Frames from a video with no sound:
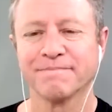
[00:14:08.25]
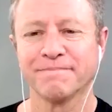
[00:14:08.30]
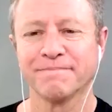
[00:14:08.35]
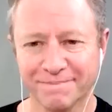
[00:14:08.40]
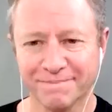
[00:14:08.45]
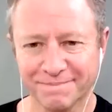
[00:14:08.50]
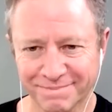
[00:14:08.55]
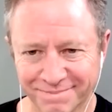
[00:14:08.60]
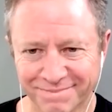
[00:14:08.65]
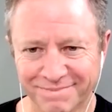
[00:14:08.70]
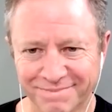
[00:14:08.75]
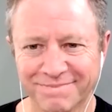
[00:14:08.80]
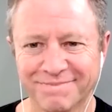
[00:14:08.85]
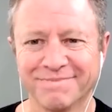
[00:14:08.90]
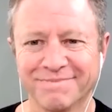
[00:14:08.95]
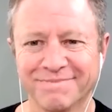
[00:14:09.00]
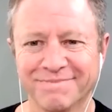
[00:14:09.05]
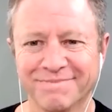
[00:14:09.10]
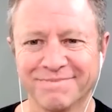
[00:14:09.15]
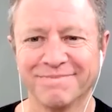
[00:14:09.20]
you should take D
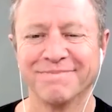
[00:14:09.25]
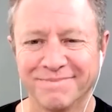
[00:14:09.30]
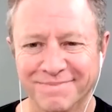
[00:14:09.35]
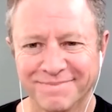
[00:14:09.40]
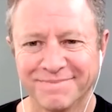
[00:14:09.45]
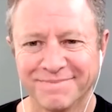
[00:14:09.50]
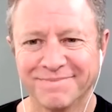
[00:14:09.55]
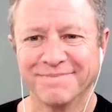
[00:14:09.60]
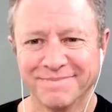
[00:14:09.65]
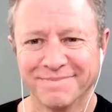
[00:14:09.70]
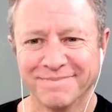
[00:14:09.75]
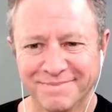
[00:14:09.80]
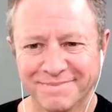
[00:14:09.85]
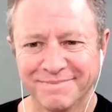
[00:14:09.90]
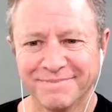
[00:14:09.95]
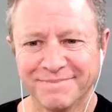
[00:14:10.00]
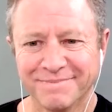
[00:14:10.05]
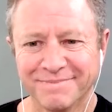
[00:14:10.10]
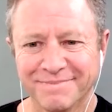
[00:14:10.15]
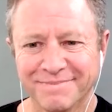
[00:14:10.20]
three. Okay, why?
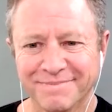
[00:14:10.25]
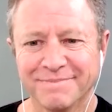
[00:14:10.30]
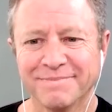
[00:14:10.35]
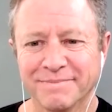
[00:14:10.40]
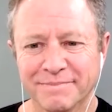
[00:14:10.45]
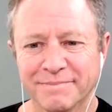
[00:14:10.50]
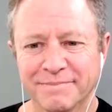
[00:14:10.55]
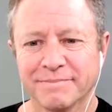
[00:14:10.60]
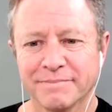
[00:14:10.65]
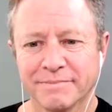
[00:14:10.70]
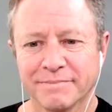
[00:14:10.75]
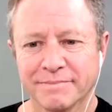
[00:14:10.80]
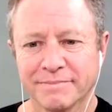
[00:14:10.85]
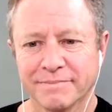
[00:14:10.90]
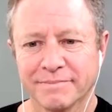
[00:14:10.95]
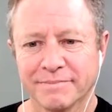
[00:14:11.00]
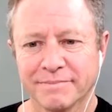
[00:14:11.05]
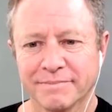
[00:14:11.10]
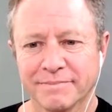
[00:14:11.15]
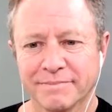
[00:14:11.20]
Well, you know,
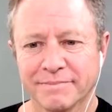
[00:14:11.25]
it's